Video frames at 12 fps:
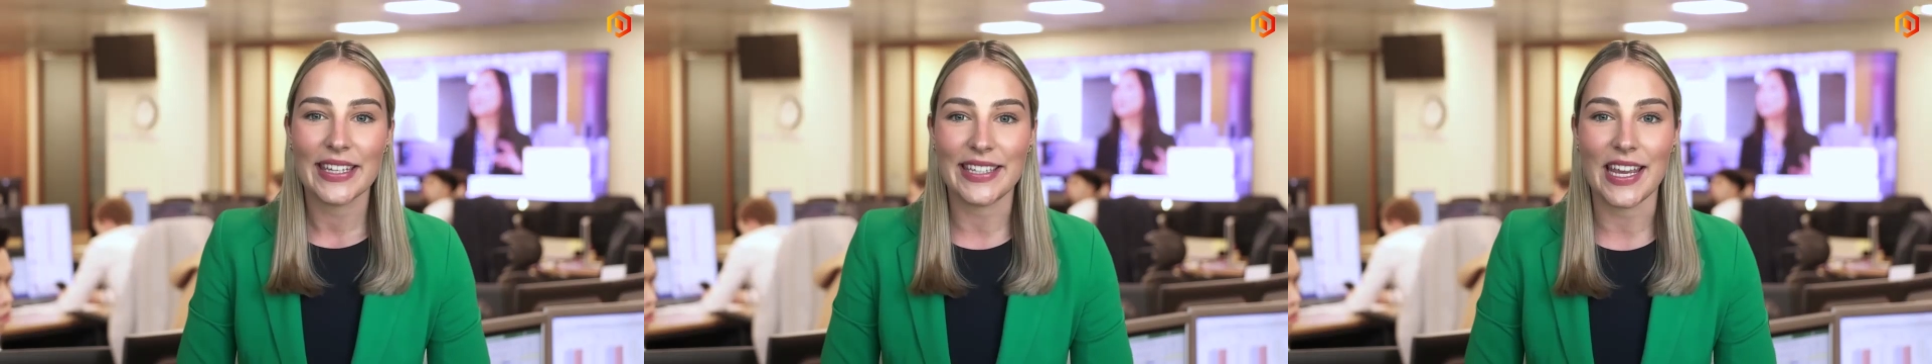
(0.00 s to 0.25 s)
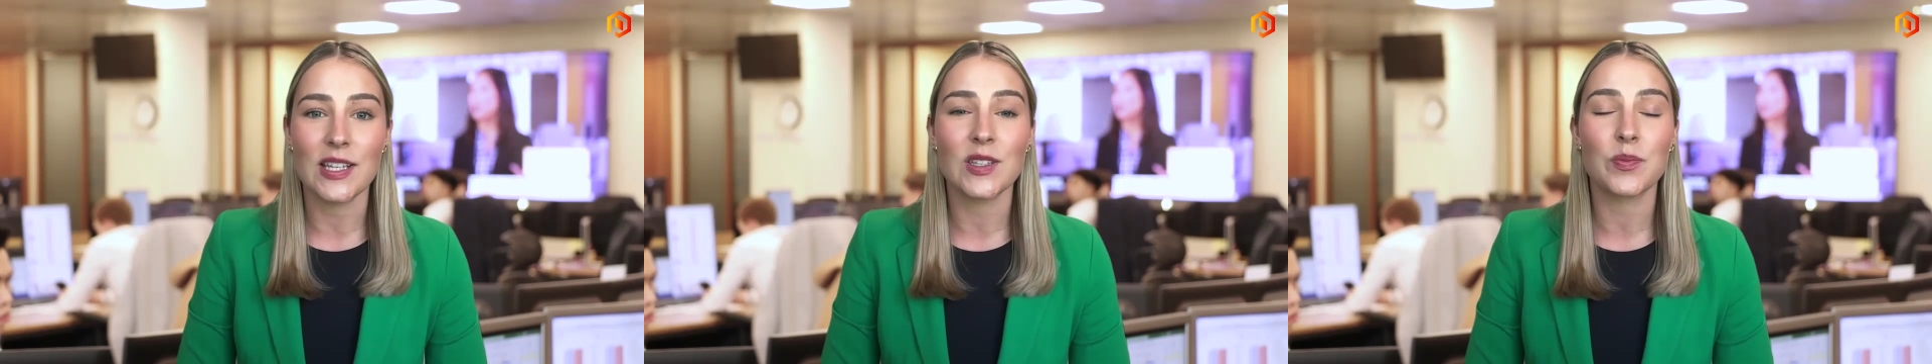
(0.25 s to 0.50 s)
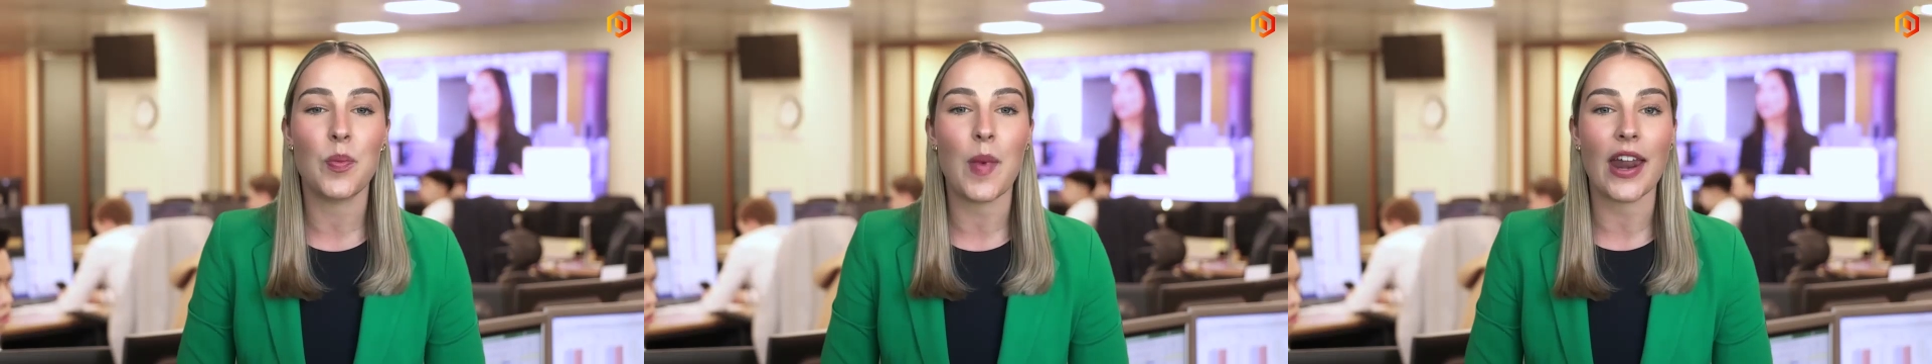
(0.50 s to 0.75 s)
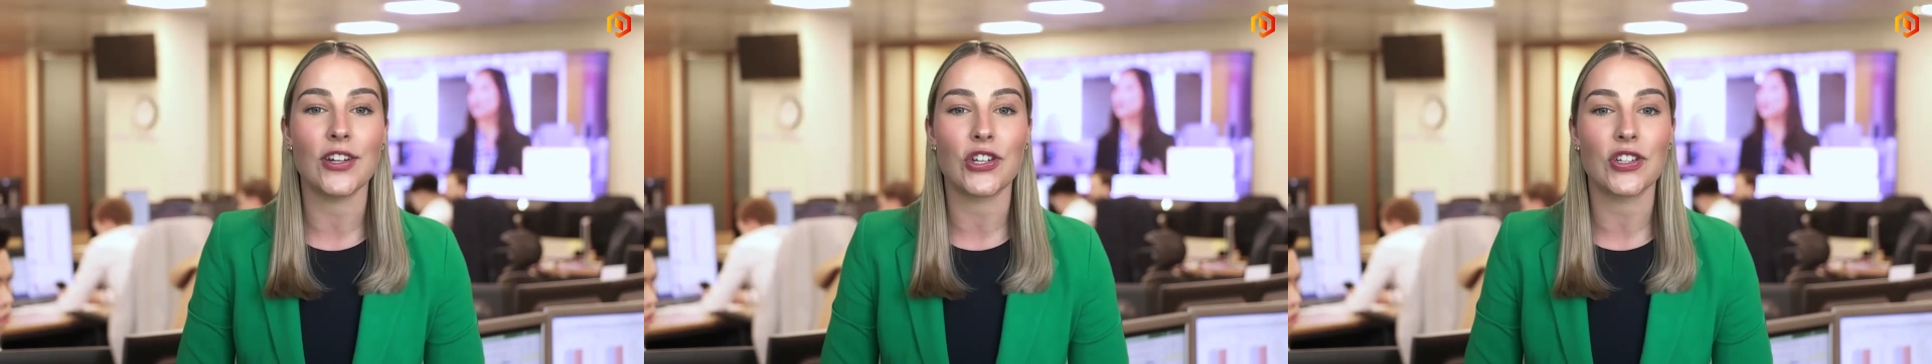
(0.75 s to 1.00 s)
ZISP
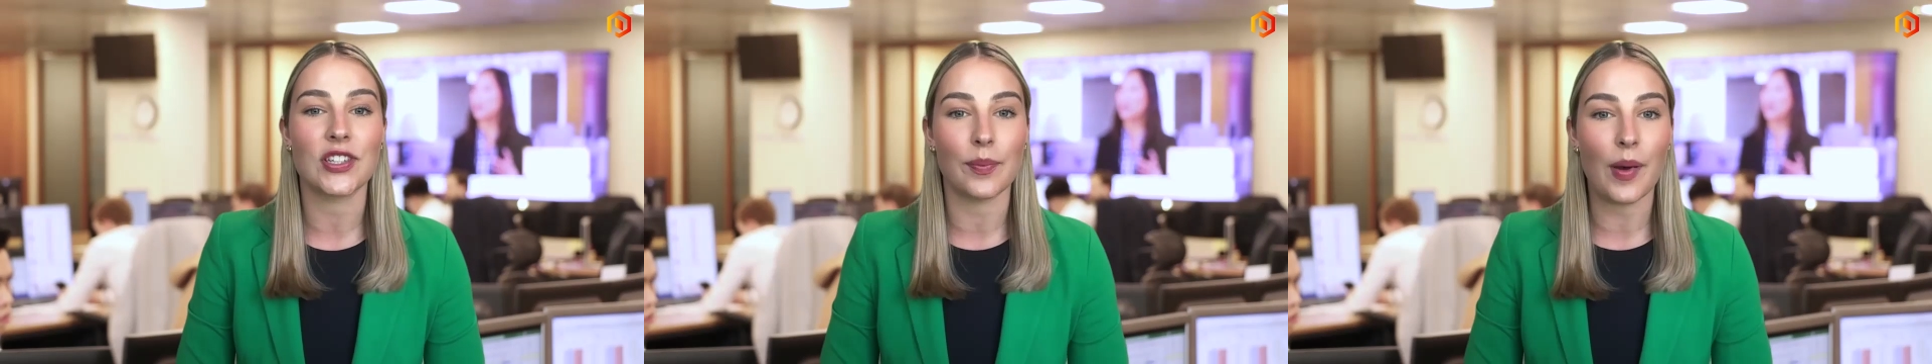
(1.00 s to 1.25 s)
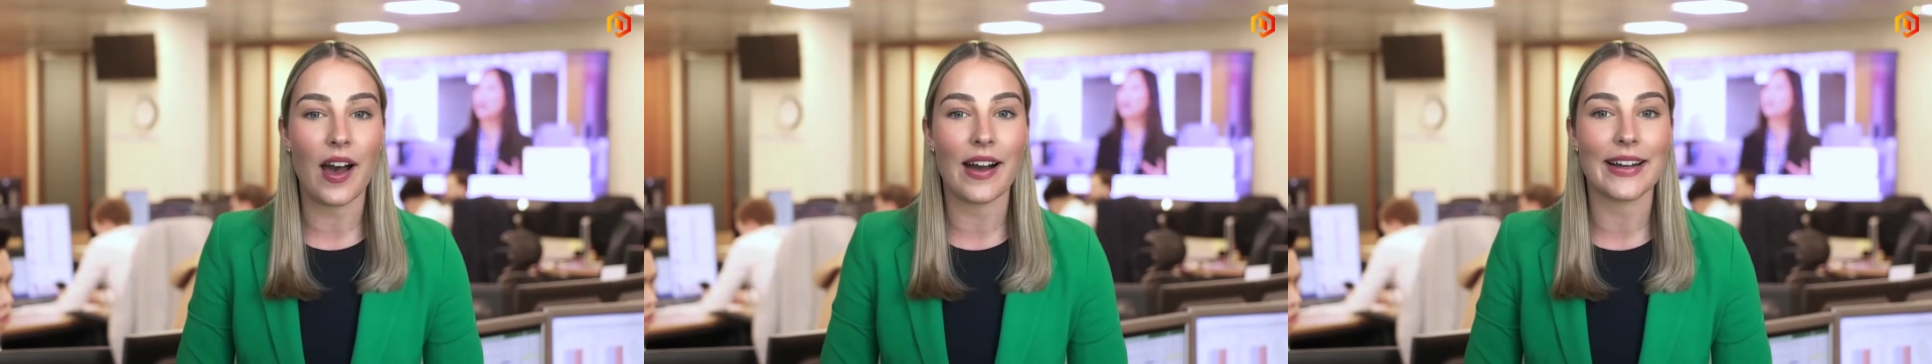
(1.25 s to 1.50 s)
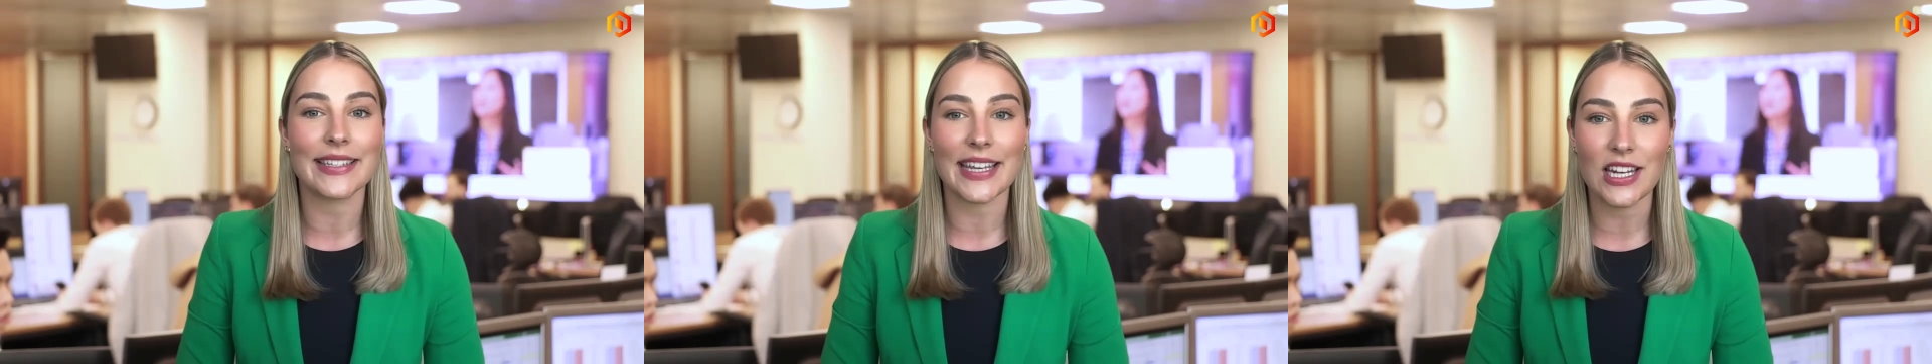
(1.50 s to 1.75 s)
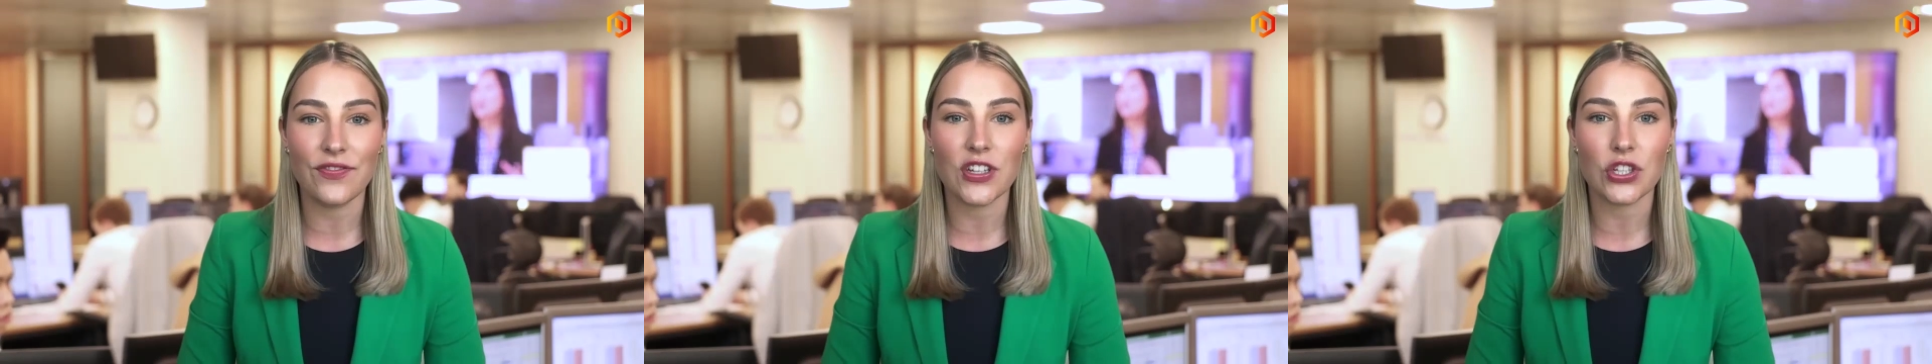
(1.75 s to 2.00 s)
manages the park's
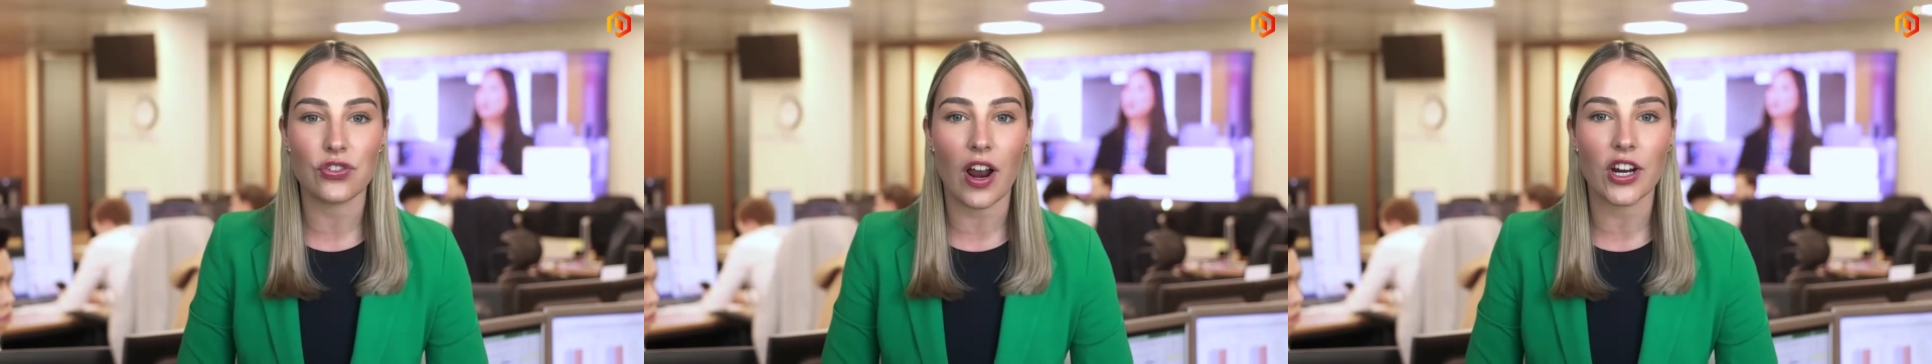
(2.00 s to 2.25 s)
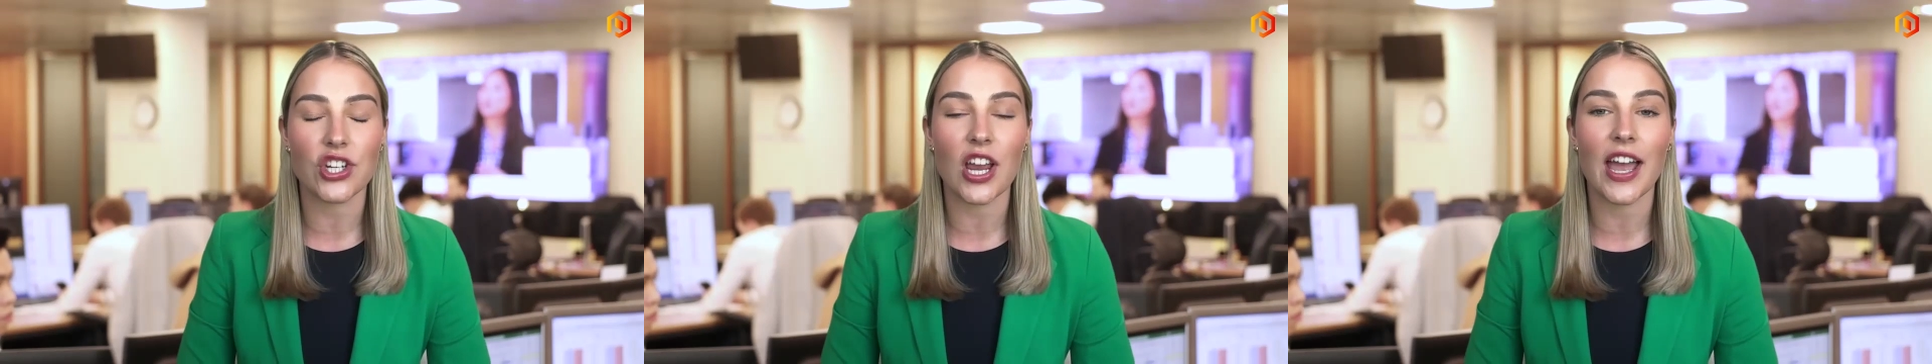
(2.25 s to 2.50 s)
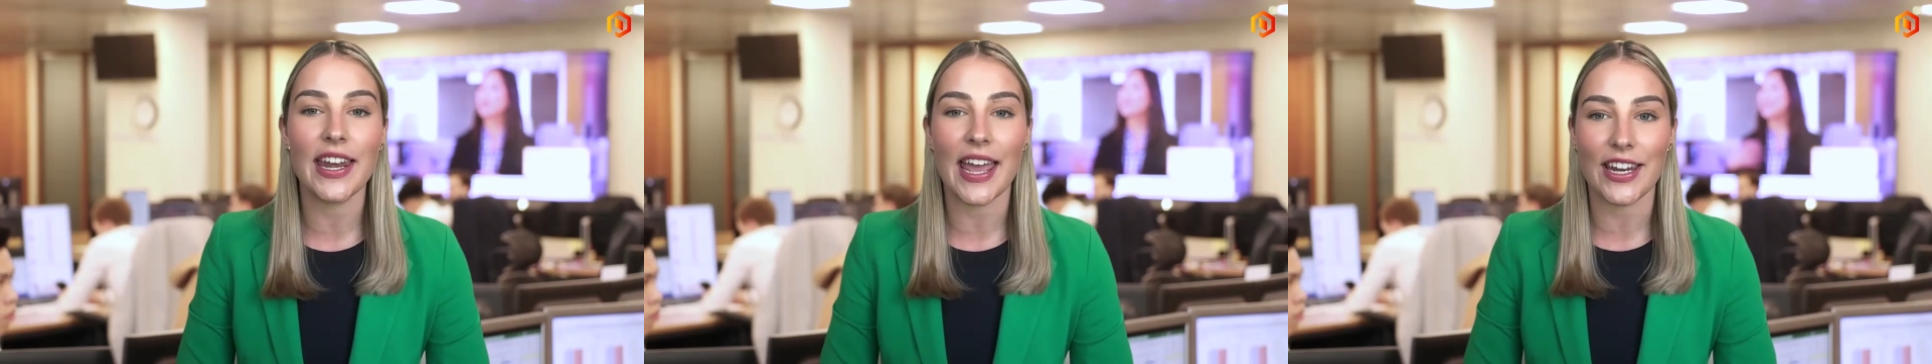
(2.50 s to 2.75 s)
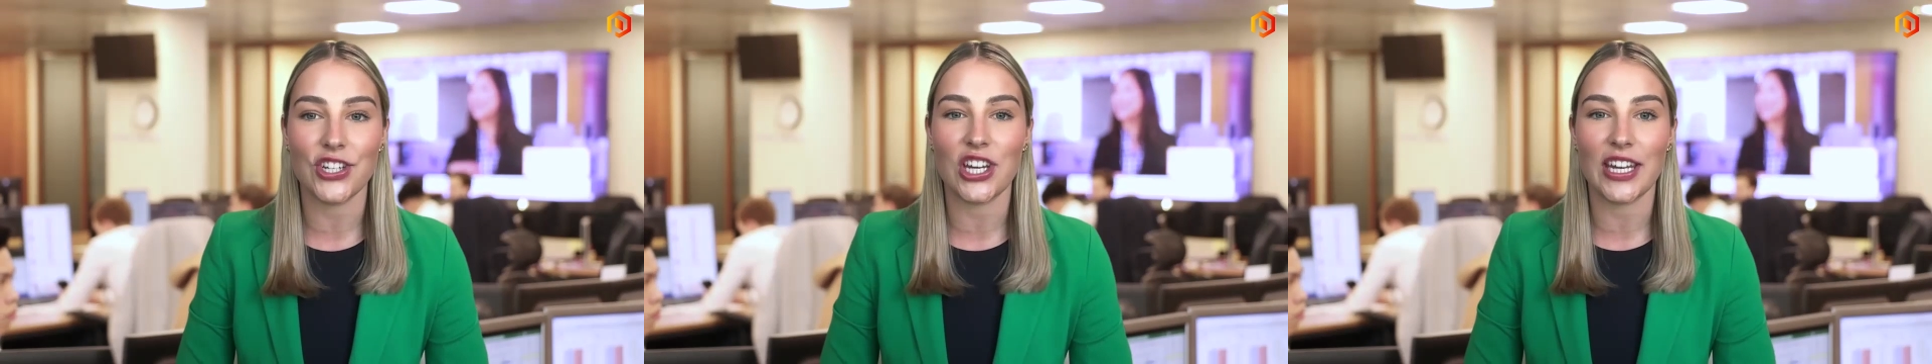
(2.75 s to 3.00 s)
infrastructure and
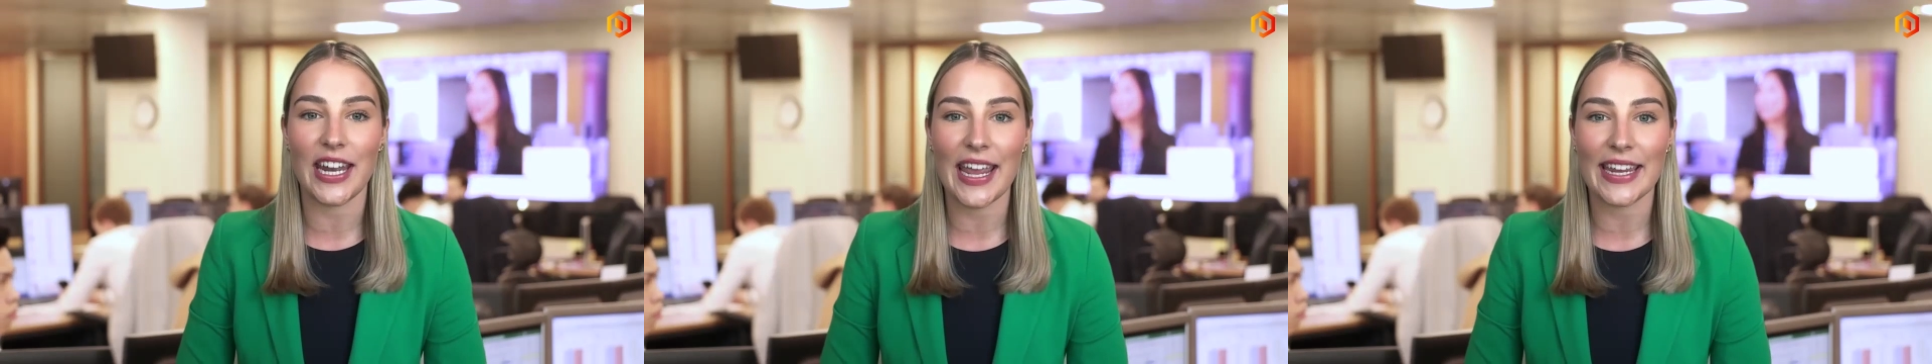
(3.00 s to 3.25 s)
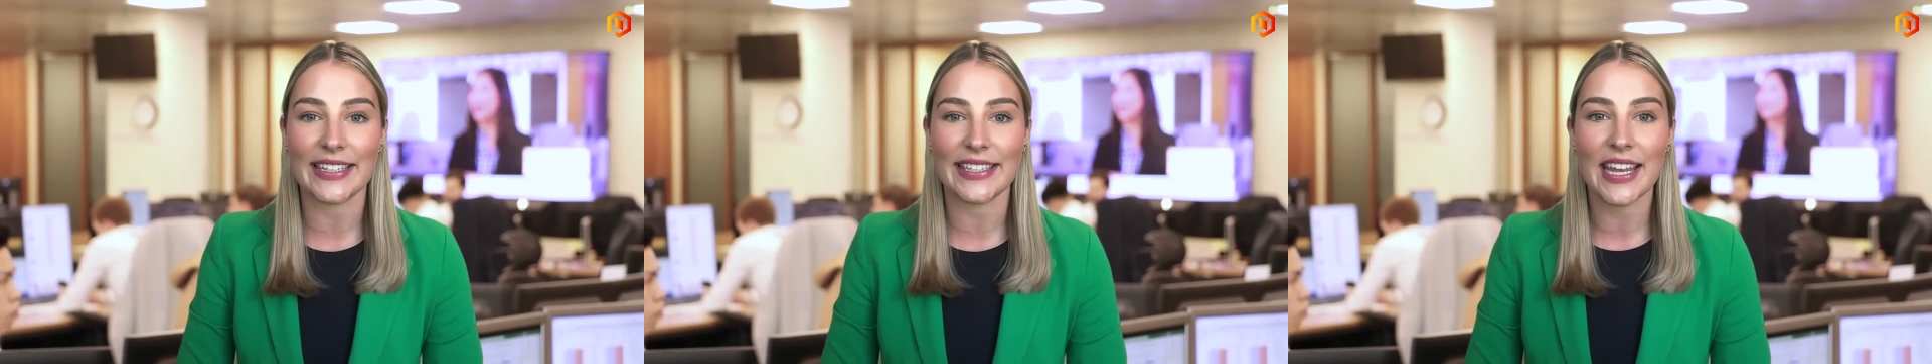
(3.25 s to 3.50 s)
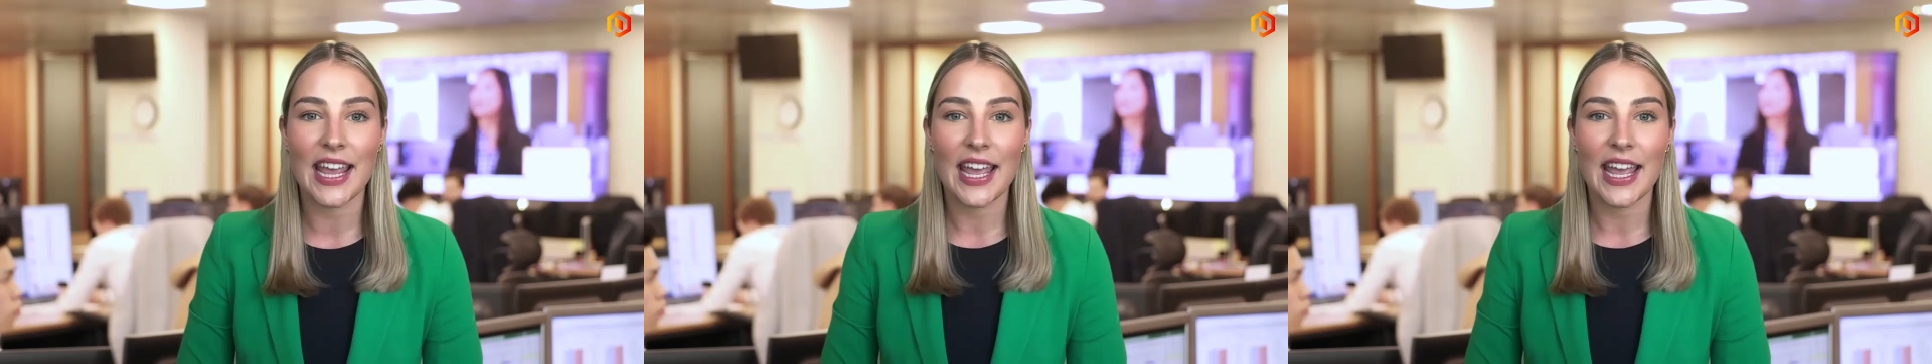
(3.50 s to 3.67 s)
energy needs